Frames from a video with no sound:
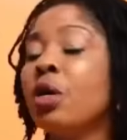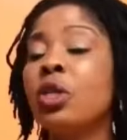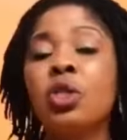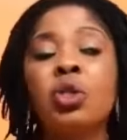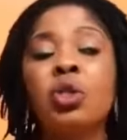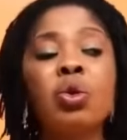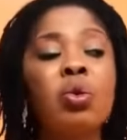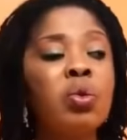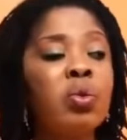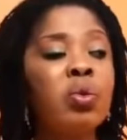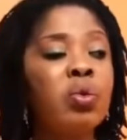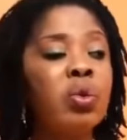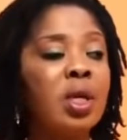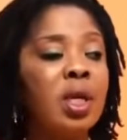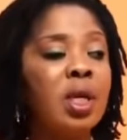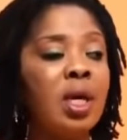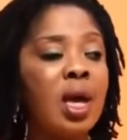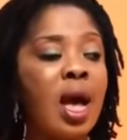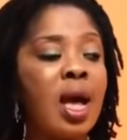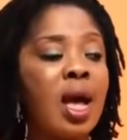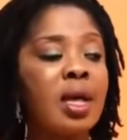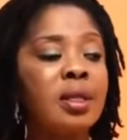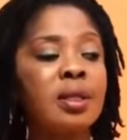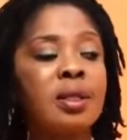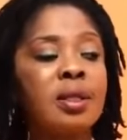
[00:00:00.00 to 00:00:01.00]
So he
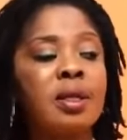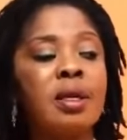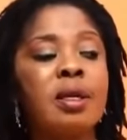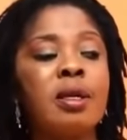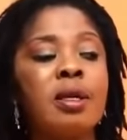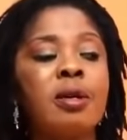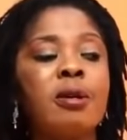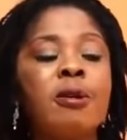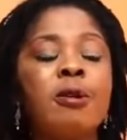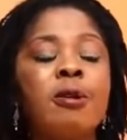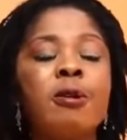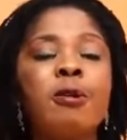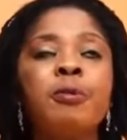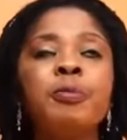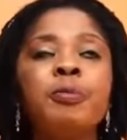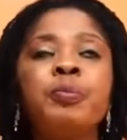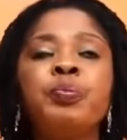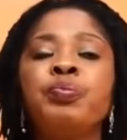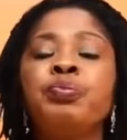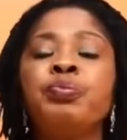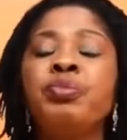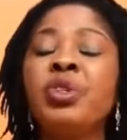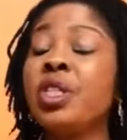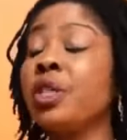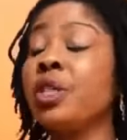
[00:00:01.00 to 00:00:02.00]
asked
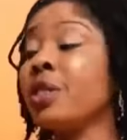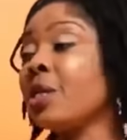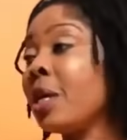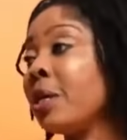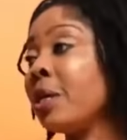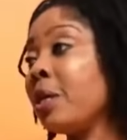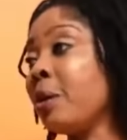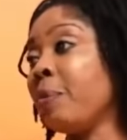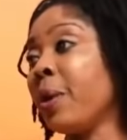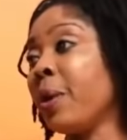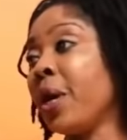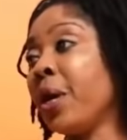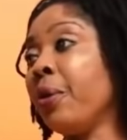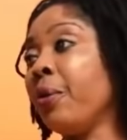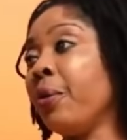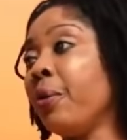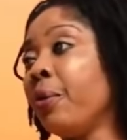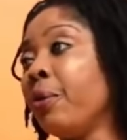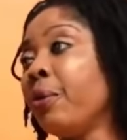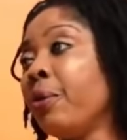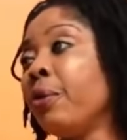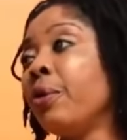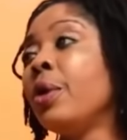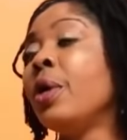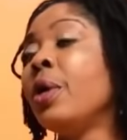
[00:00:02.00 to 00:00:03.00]
Mrs.
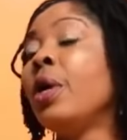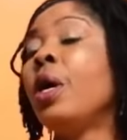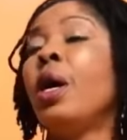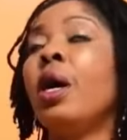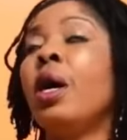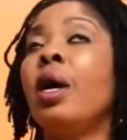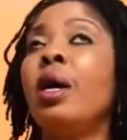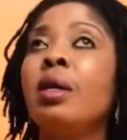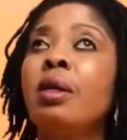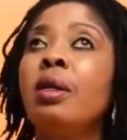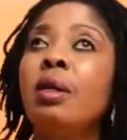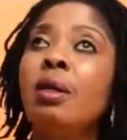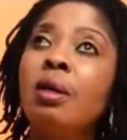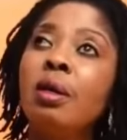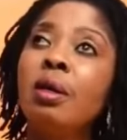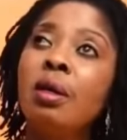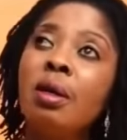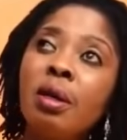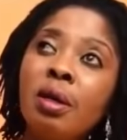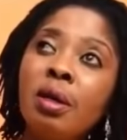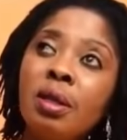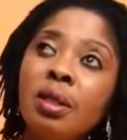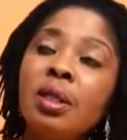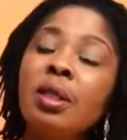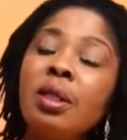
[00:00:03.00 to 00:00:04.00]
Adebayo and
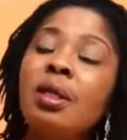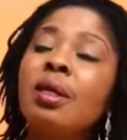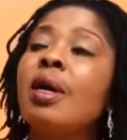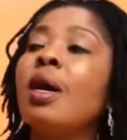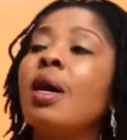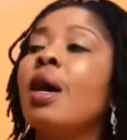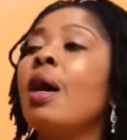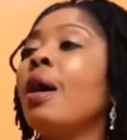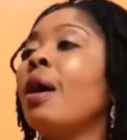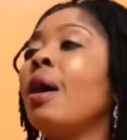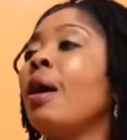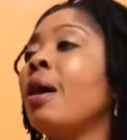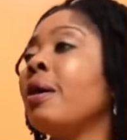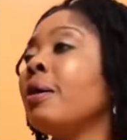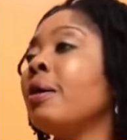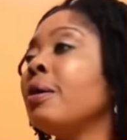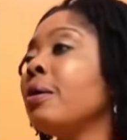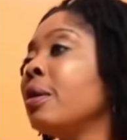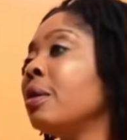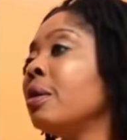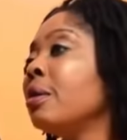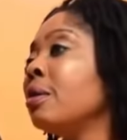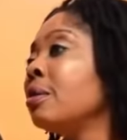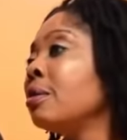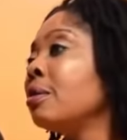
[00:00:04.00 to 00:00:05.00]
Yinka
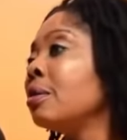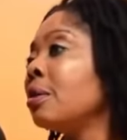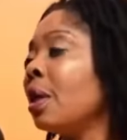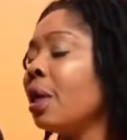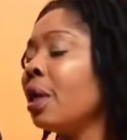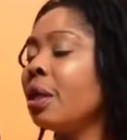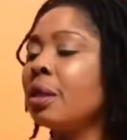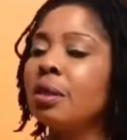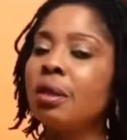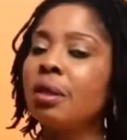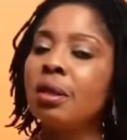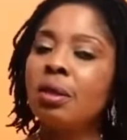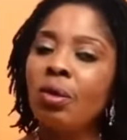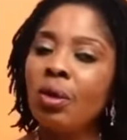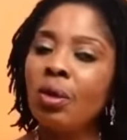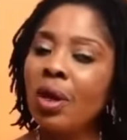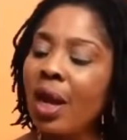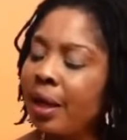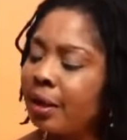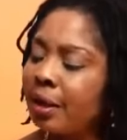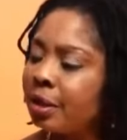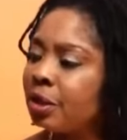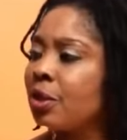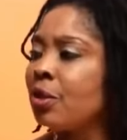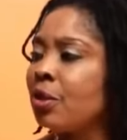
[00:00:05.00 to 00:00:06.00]
and
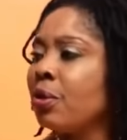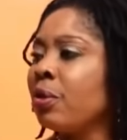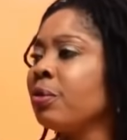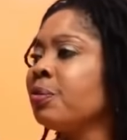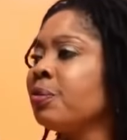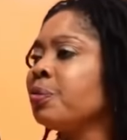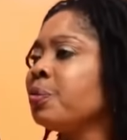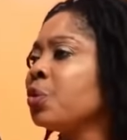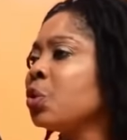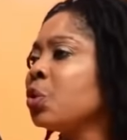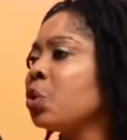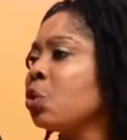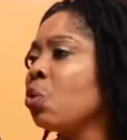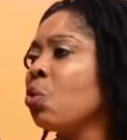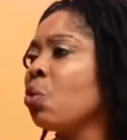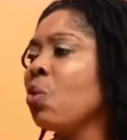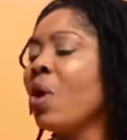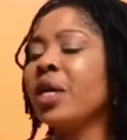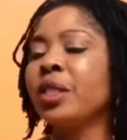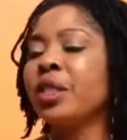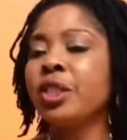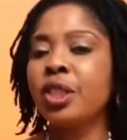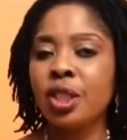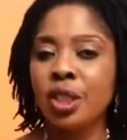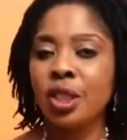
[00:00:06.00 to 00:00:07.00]
Olaiton to go
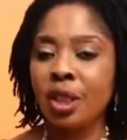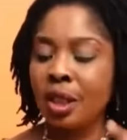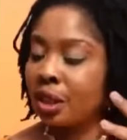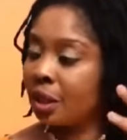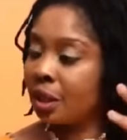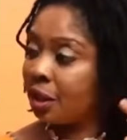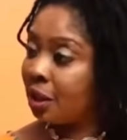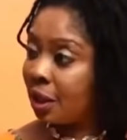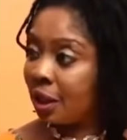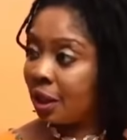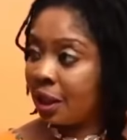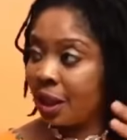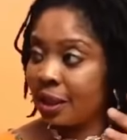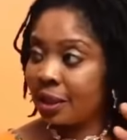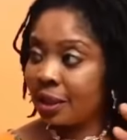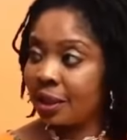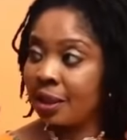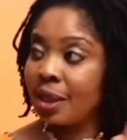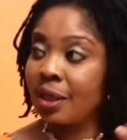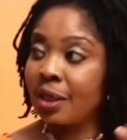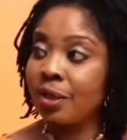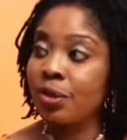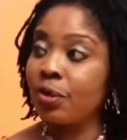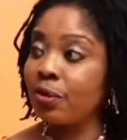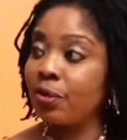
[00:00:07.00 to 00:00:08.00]
and check the
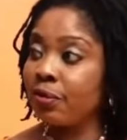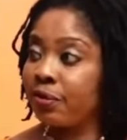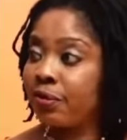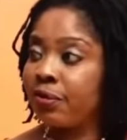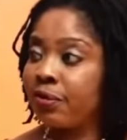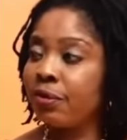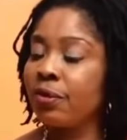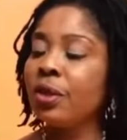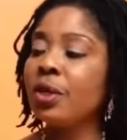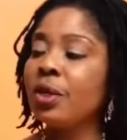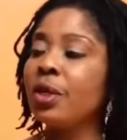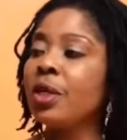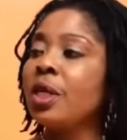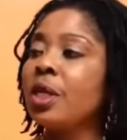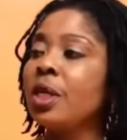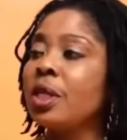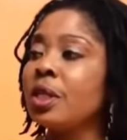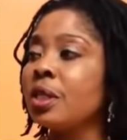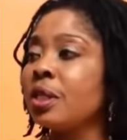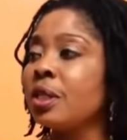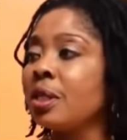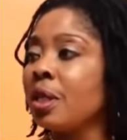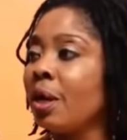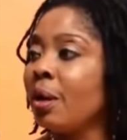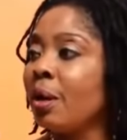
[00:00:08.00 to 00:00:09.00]
extent of
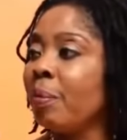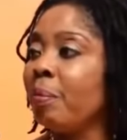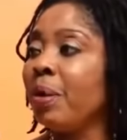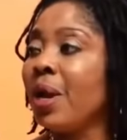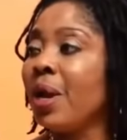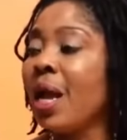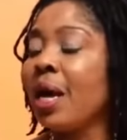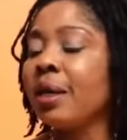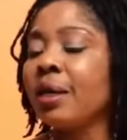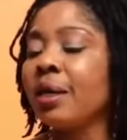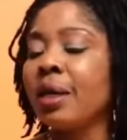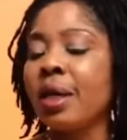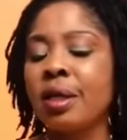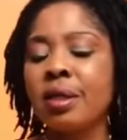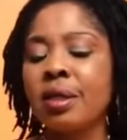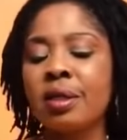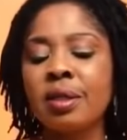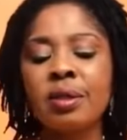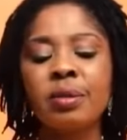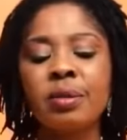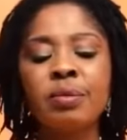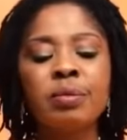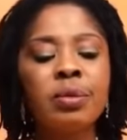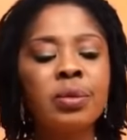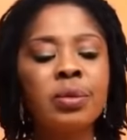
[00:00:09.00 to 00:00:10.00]
his
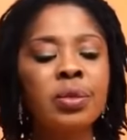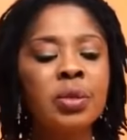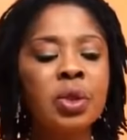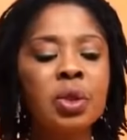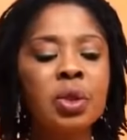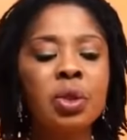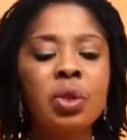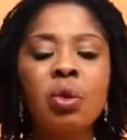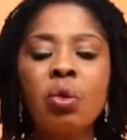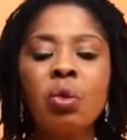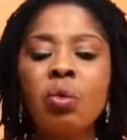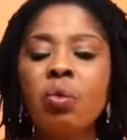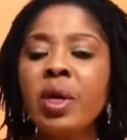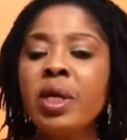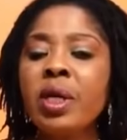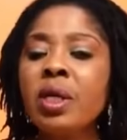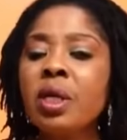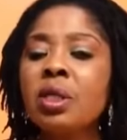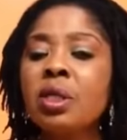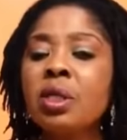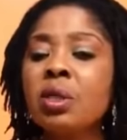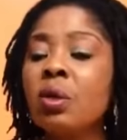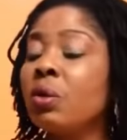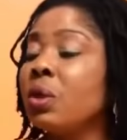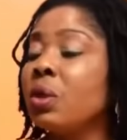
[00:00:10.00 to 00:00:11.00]
blindness. So when
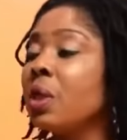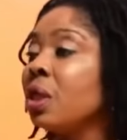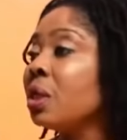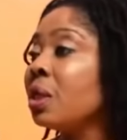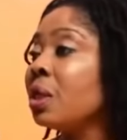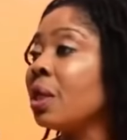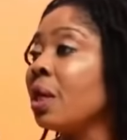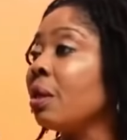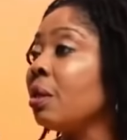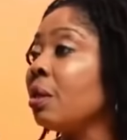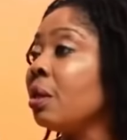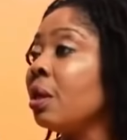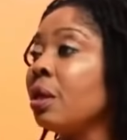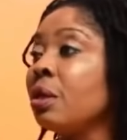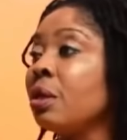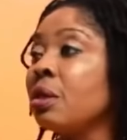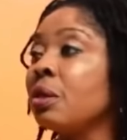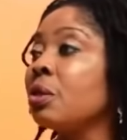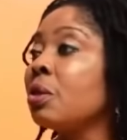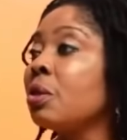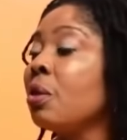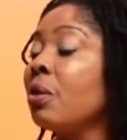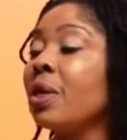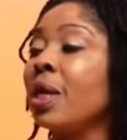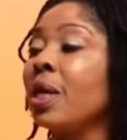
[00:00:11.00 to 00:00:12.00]
they saw, they
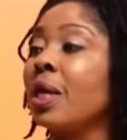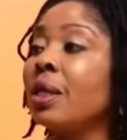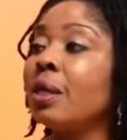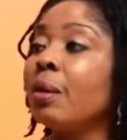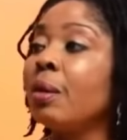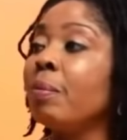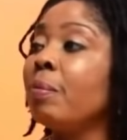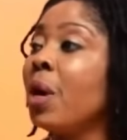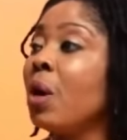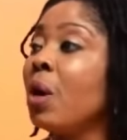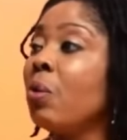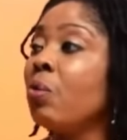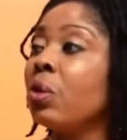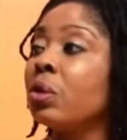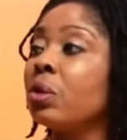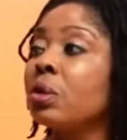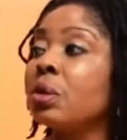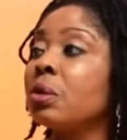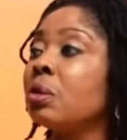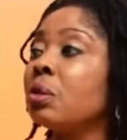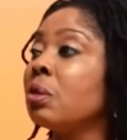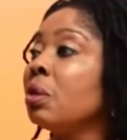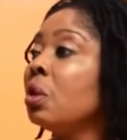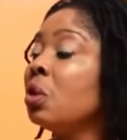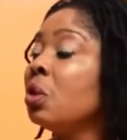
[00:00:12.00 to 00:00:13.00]
saw that the man
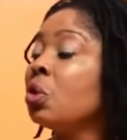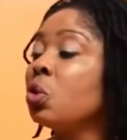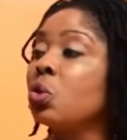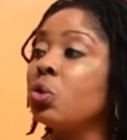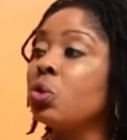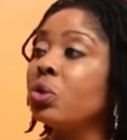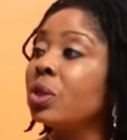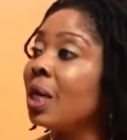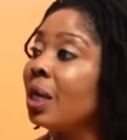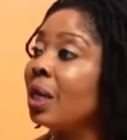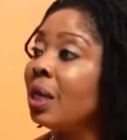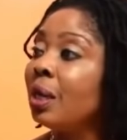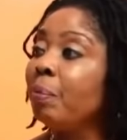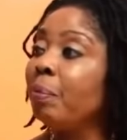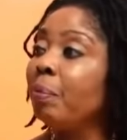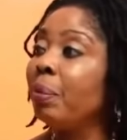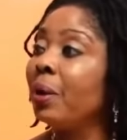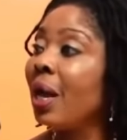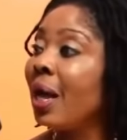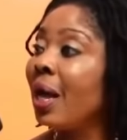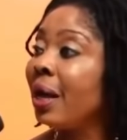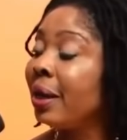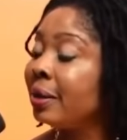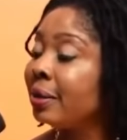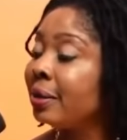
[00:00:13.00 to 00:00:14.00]
was totally
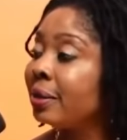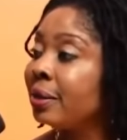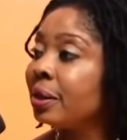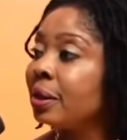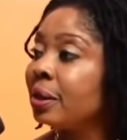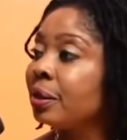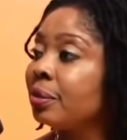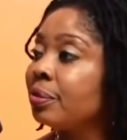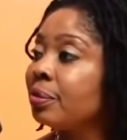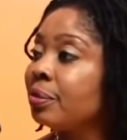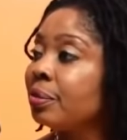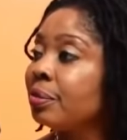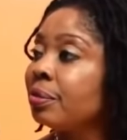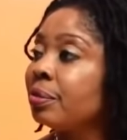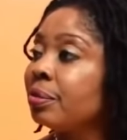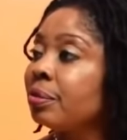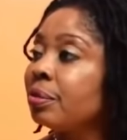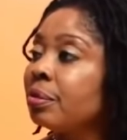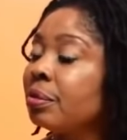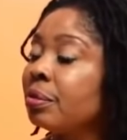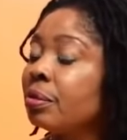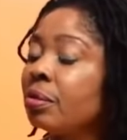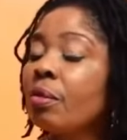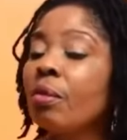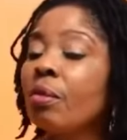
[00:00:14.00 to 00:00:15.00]
blind.
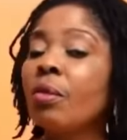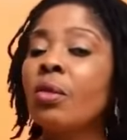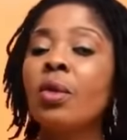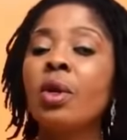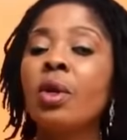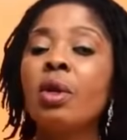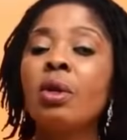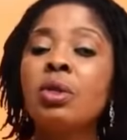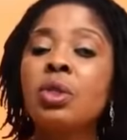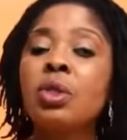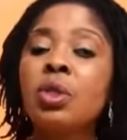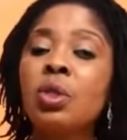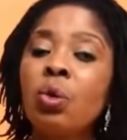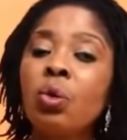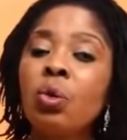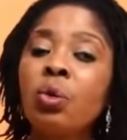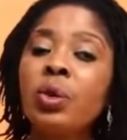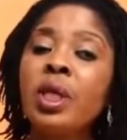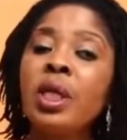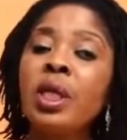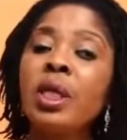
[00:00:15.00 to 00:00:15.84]
So